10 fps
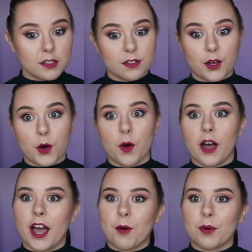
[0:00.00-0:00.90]
so
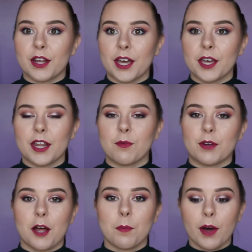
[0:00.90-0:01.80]
I went ahead and
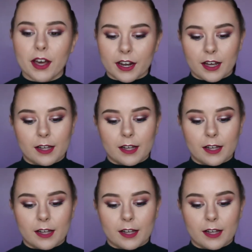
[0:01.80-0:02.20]
went out and bought it.